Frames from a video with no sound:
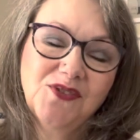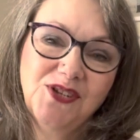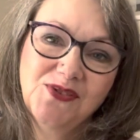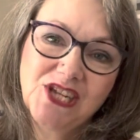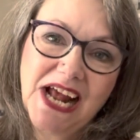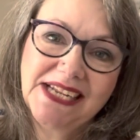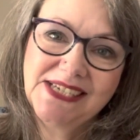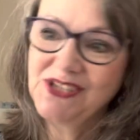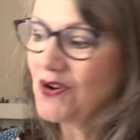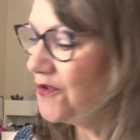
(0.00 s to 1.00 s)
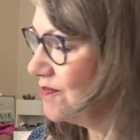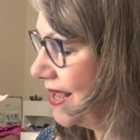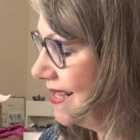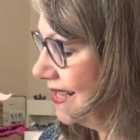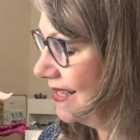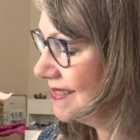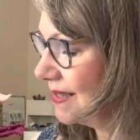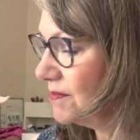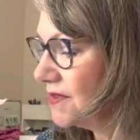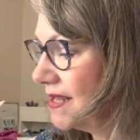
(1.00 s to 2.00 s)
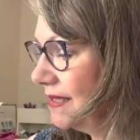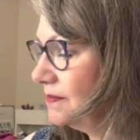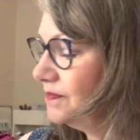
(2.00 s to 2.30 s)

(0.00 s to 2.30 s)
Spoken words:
a new challenge of making something,